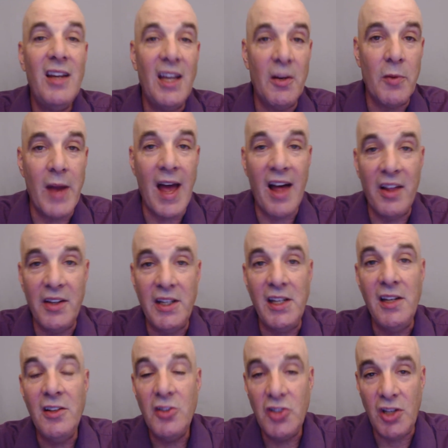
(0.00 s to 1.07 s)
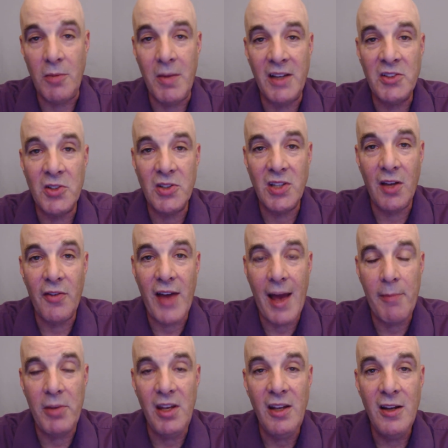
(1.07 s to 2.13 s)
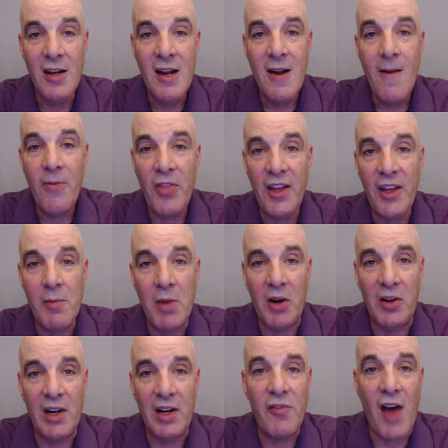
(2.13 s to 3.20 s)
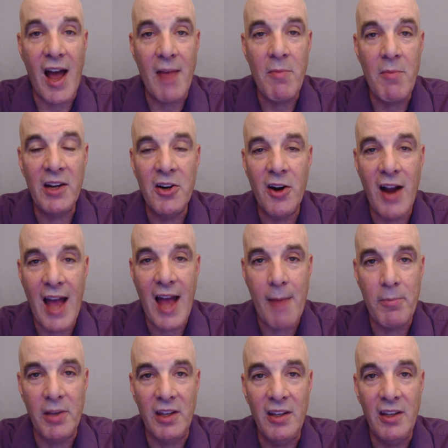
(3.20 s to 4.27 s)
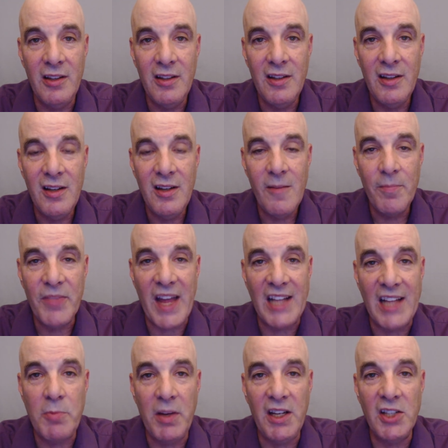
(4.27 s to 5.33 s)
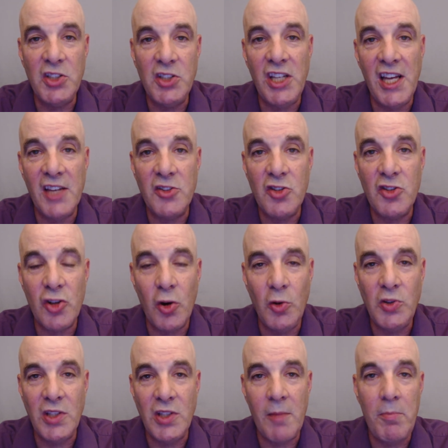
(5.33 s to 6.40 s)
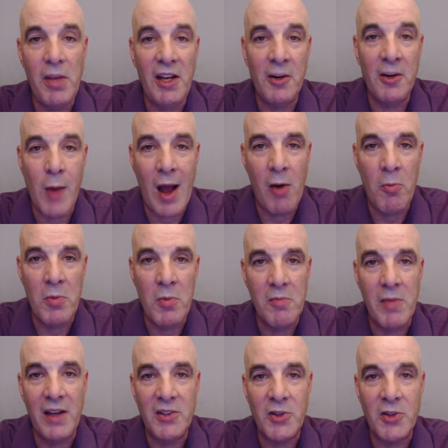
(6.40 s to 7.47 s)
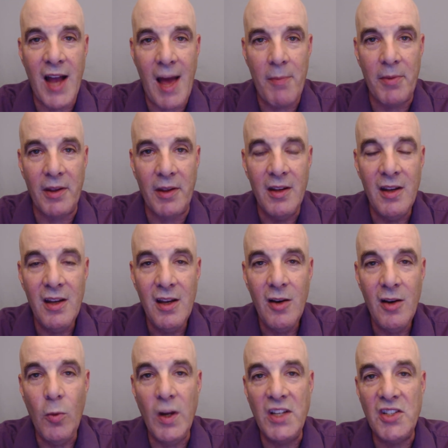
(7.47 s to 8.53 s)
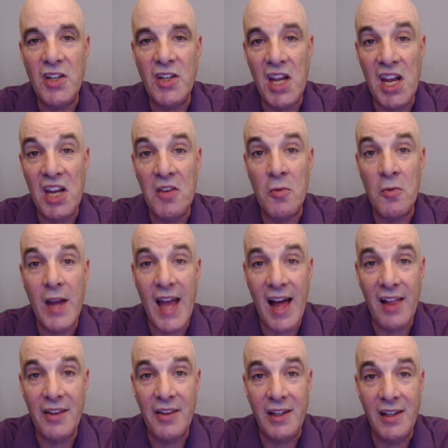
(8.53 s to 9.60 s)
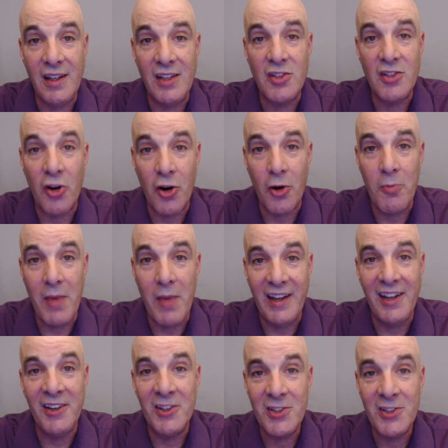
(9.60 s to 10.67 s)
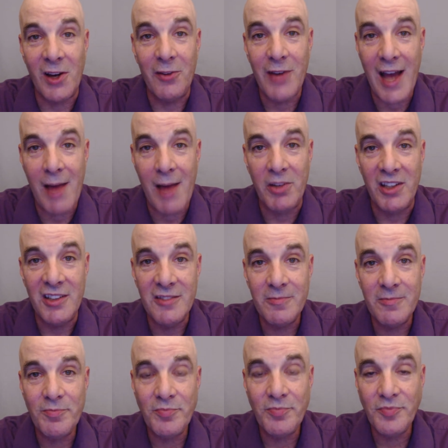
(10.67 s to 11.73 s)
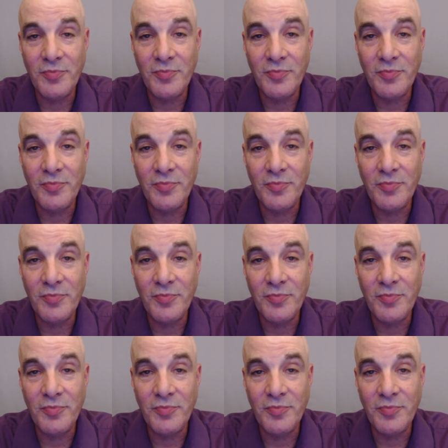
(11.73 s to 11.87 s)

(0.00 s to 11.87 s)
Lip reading: In reality, she makes herself happy. Think about it. If I make her happy, that's because she has chosen that being around me makes her happy, which in reality is her making herself happy.